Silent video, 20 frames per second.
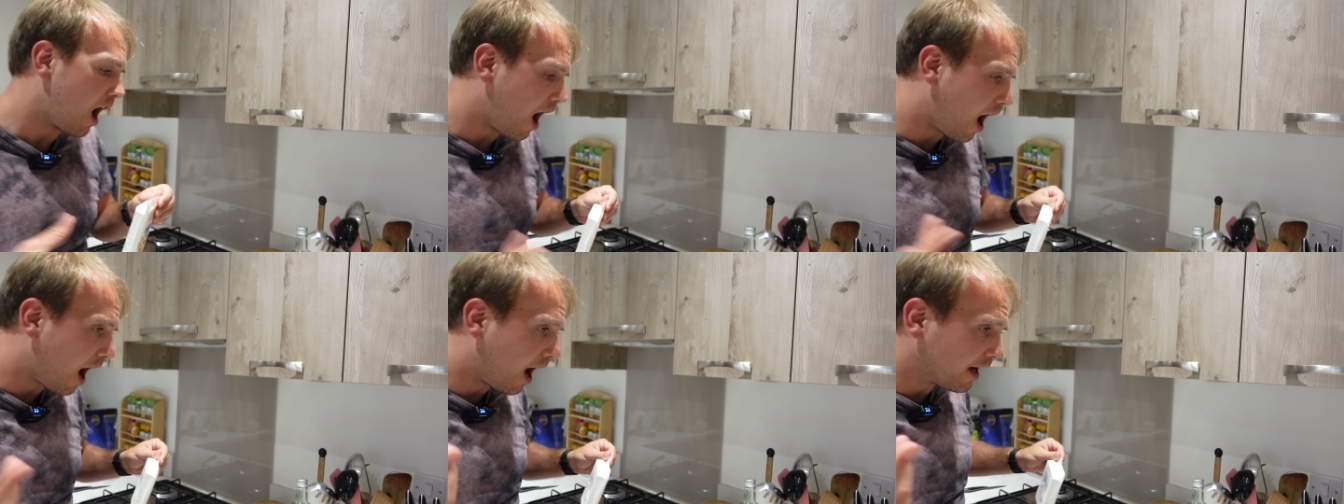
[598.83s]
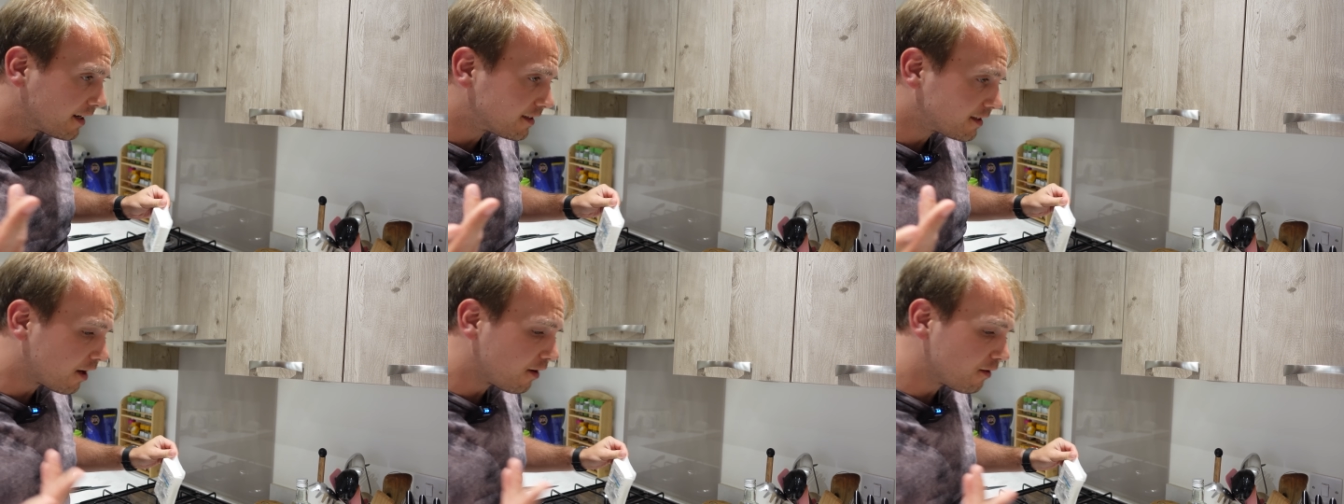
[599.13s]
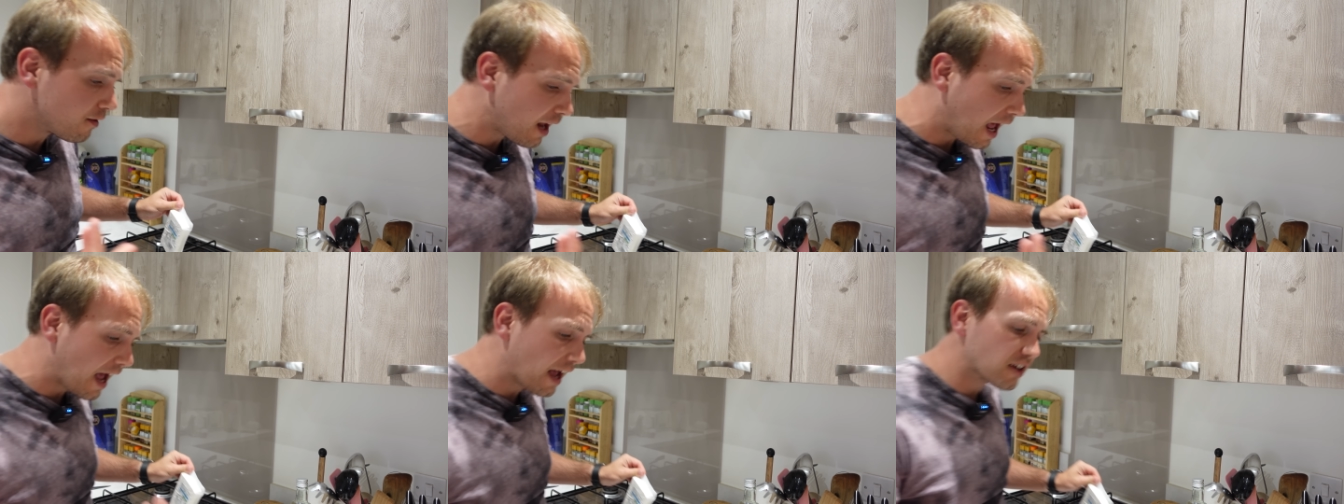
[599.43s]
I
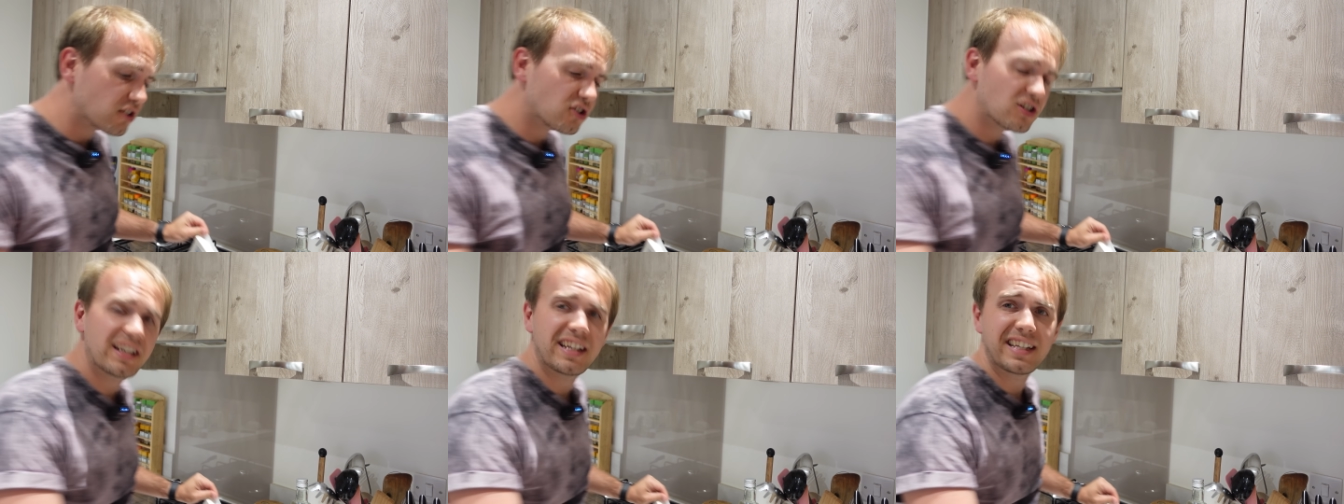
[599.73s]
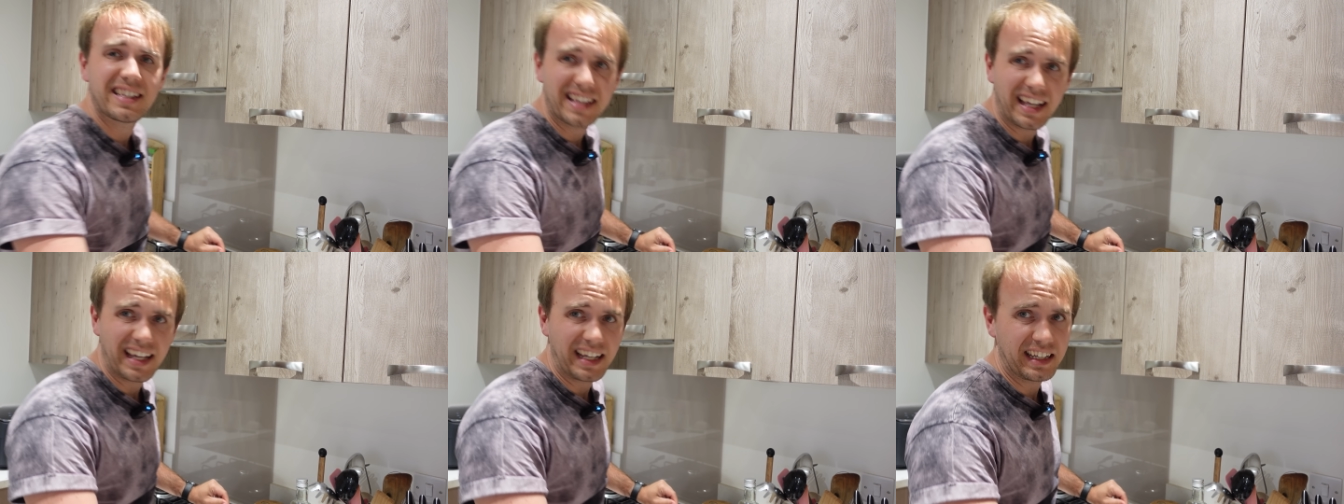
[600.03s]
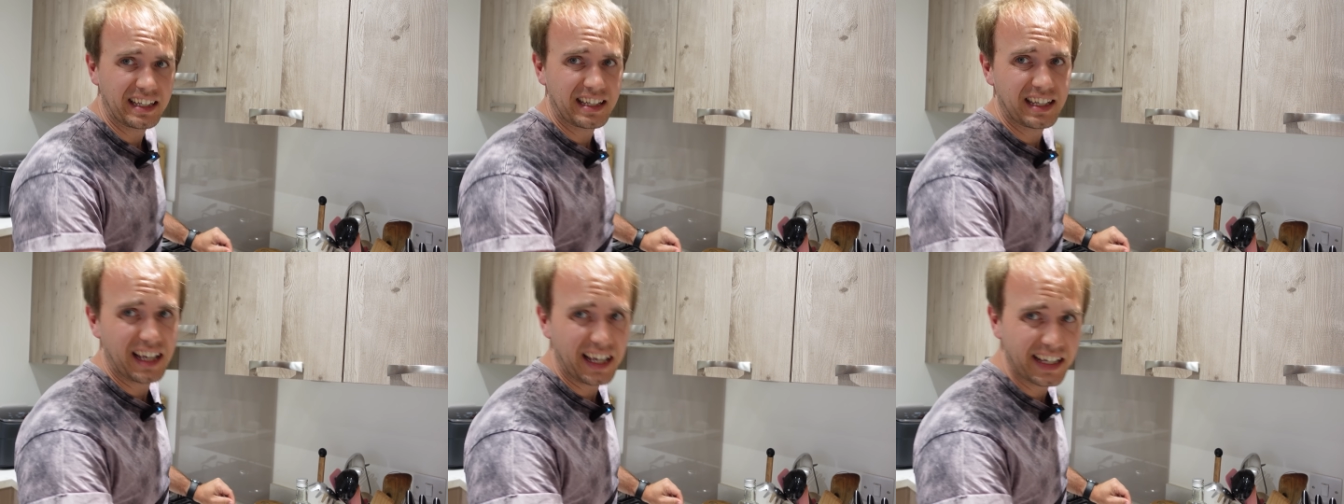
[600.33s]
don't actually think
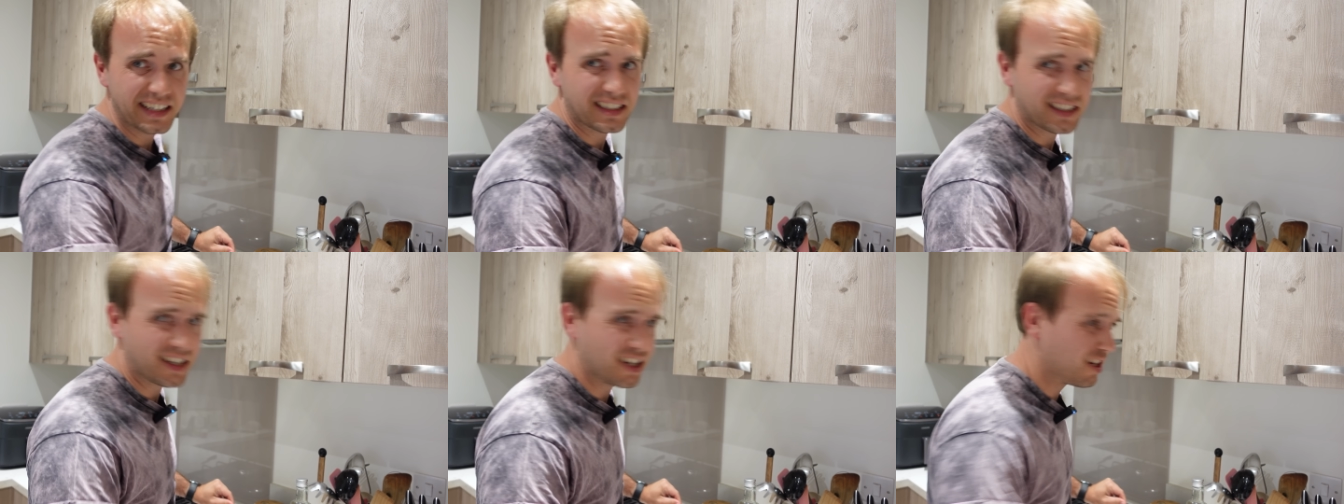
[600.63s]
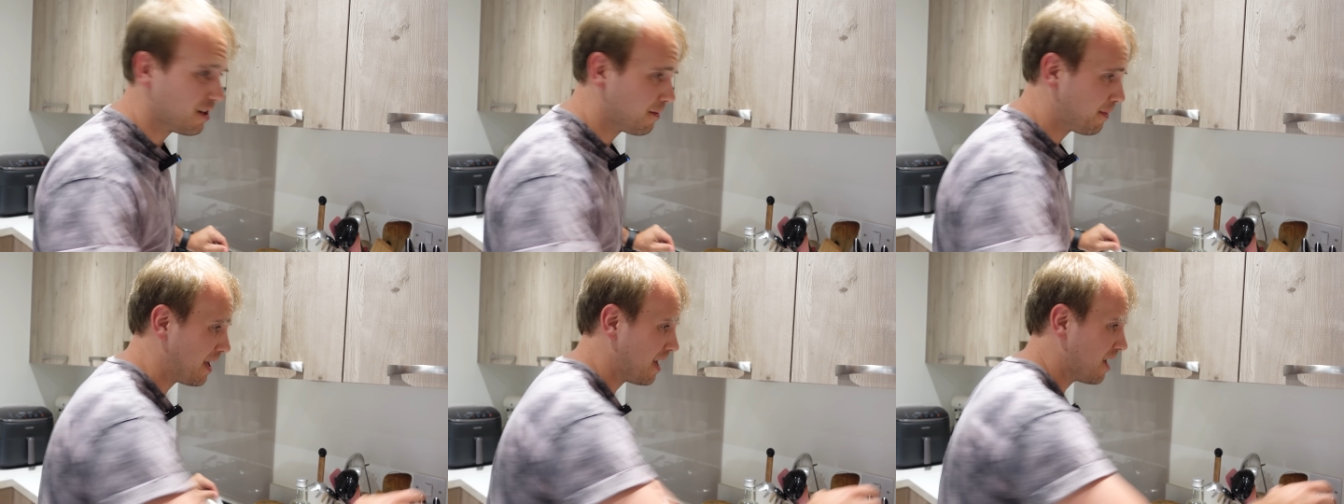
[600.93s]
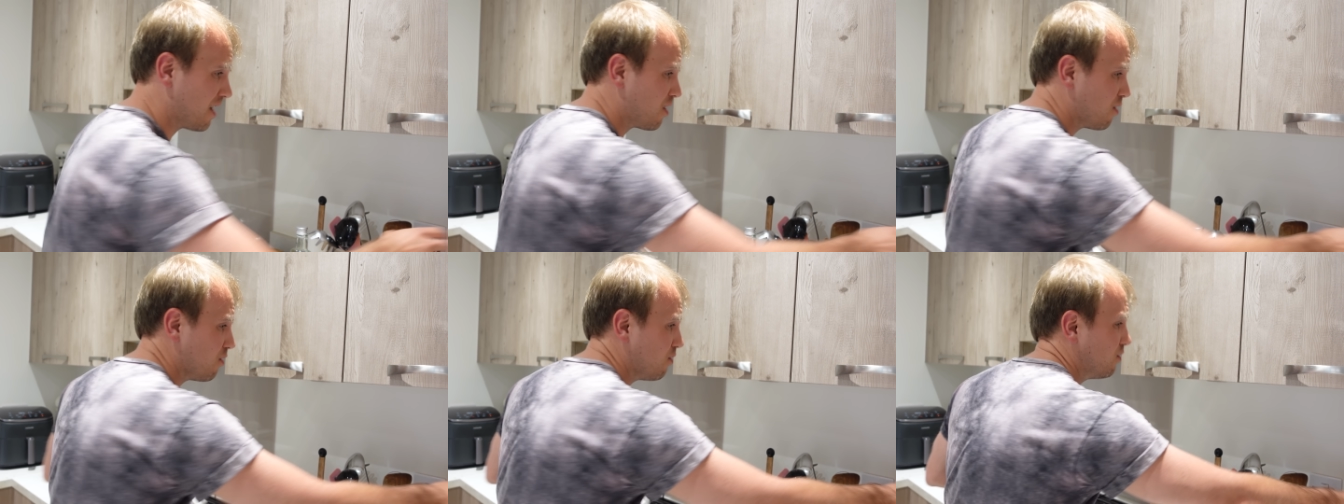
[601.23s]
it's gonna be a
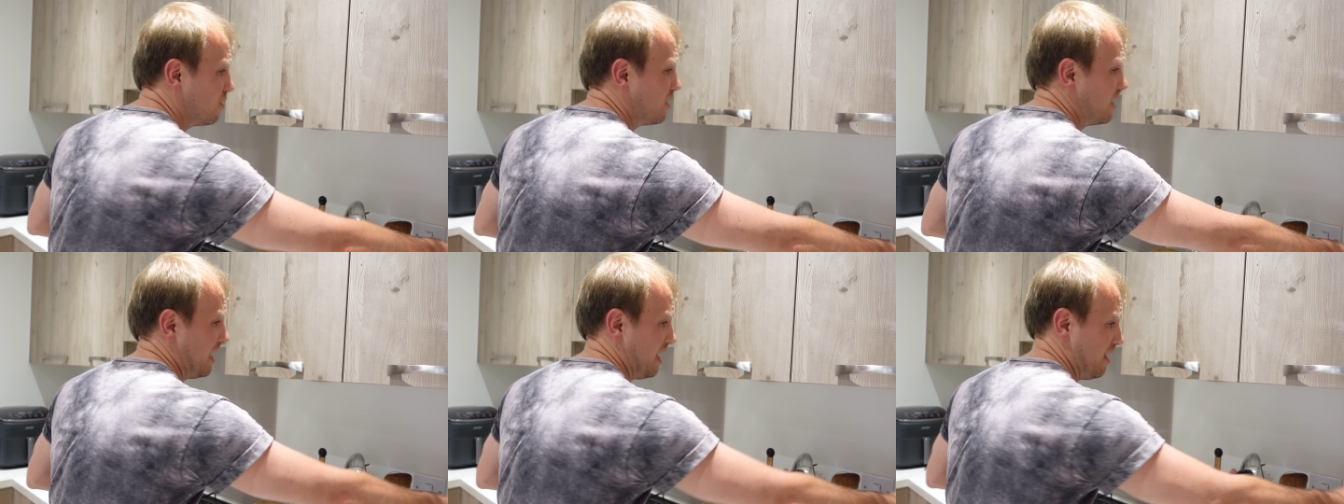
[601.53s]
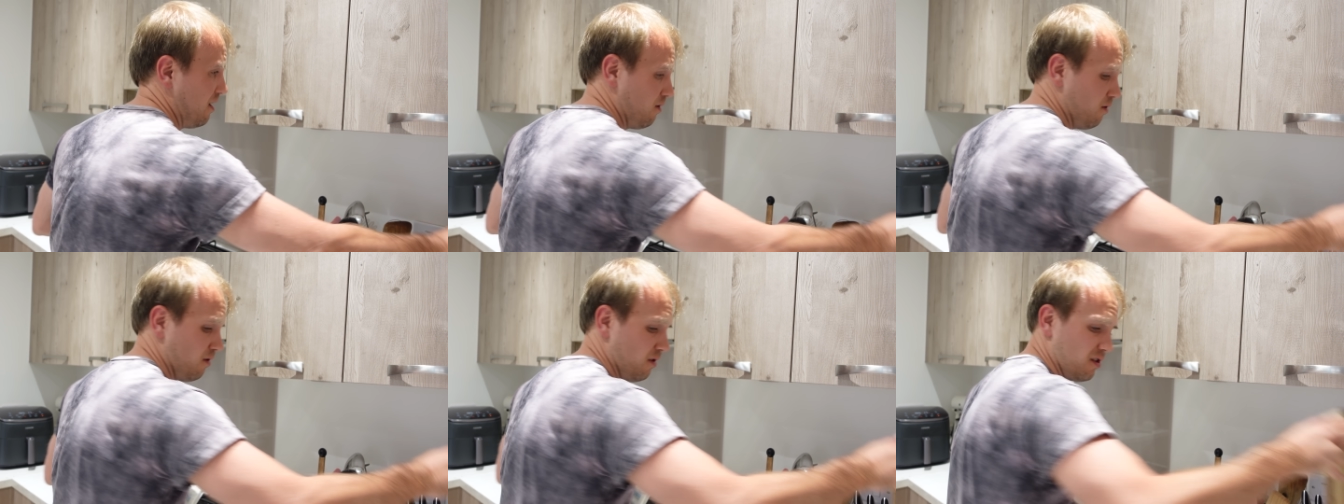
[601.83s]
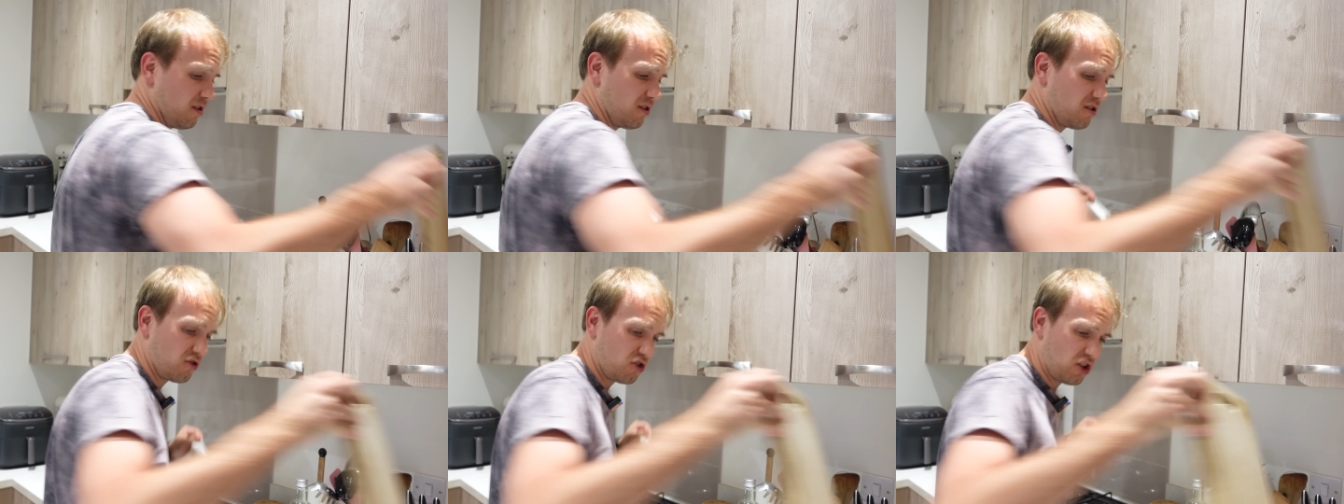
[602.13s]
huge deal
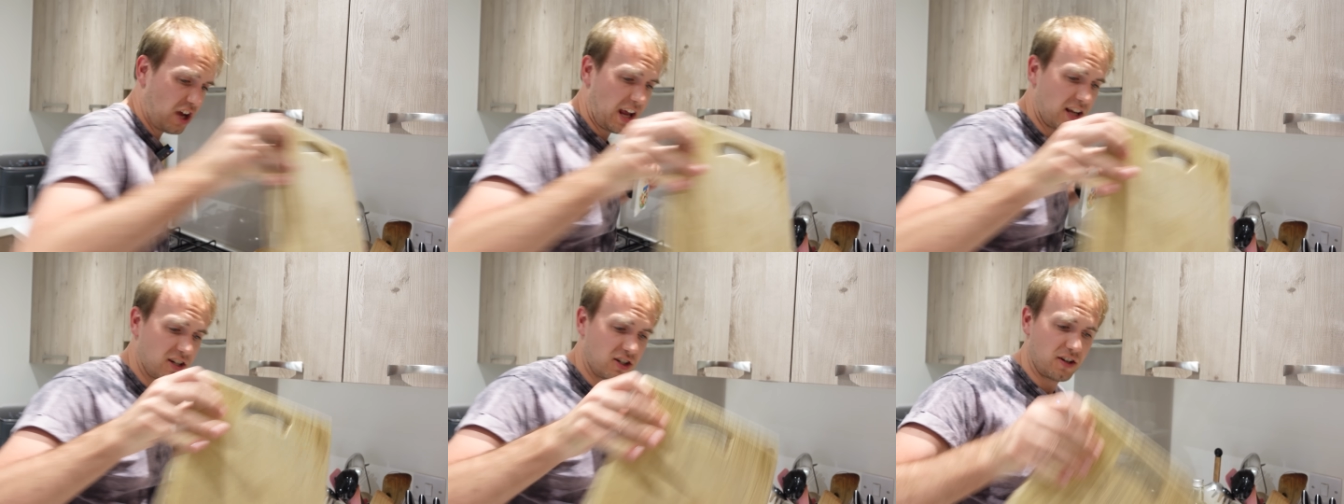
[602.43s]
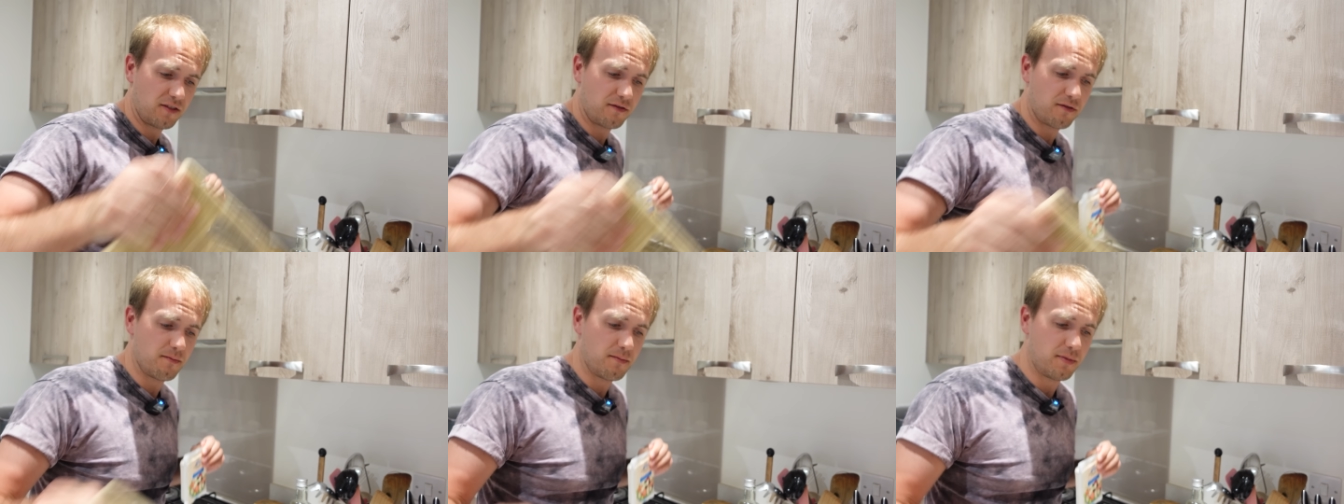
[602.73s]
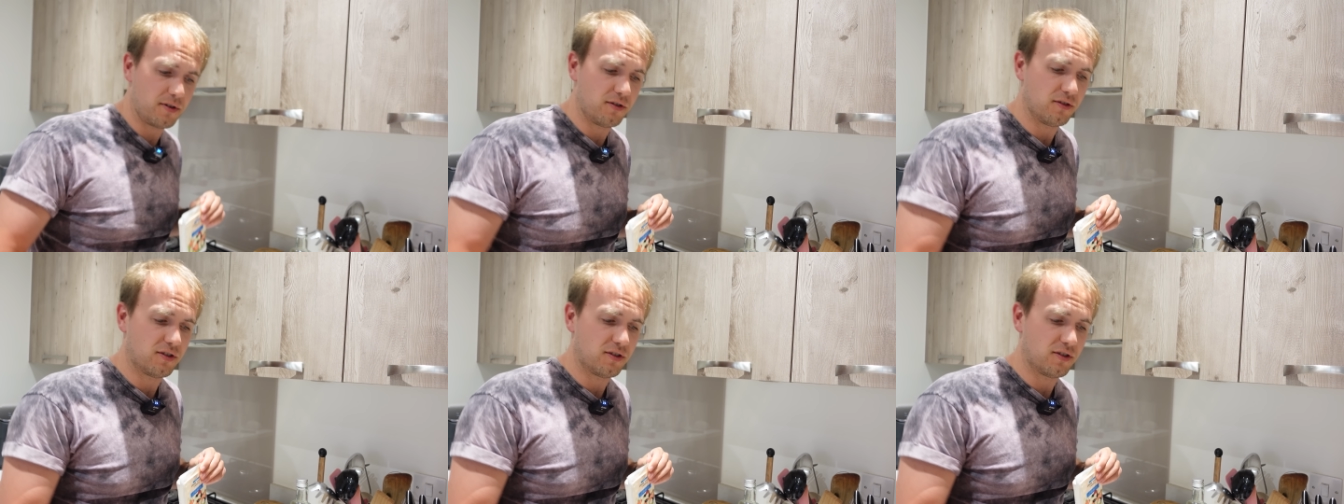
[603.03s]
changing from blue